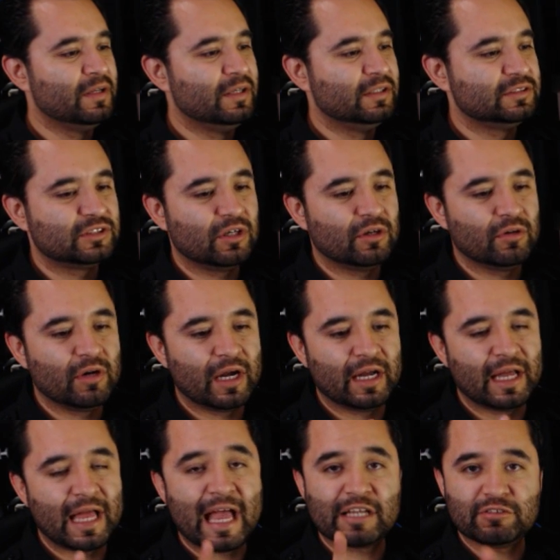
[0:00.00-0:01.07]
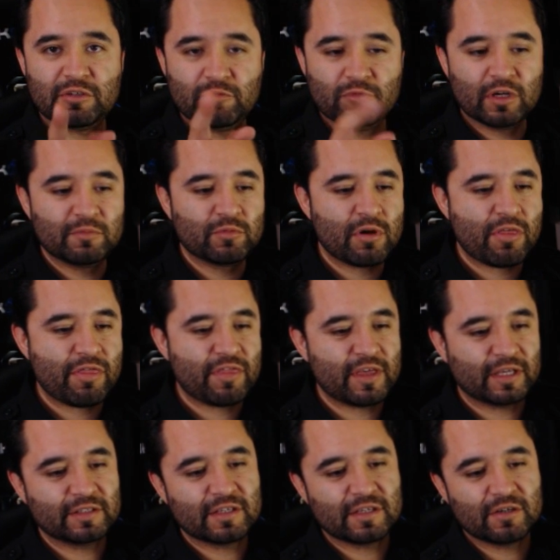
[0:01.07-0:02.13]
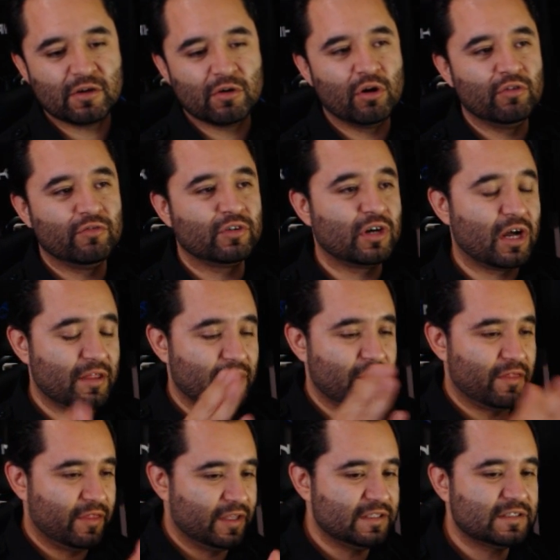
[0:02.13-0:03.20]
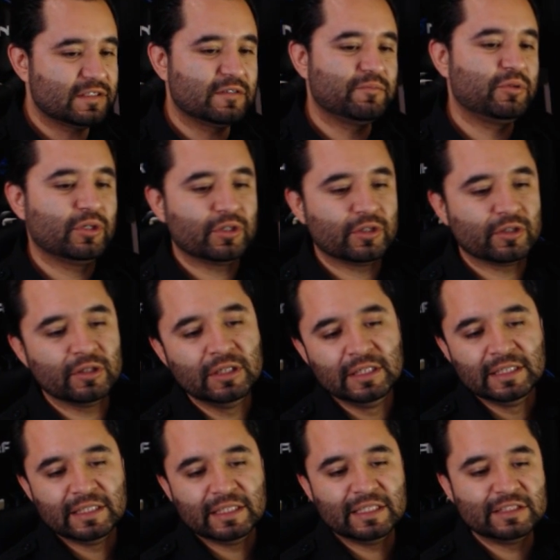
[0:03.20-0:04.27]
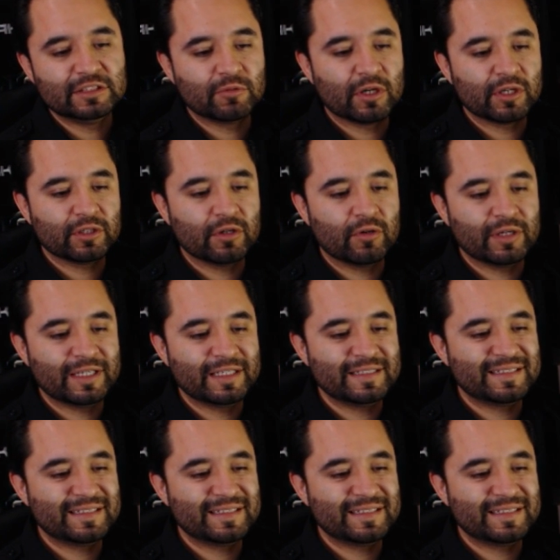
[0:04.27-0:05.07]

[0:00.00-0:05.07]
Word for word: So uh, actually one more thing to go over on this computer is you want to go into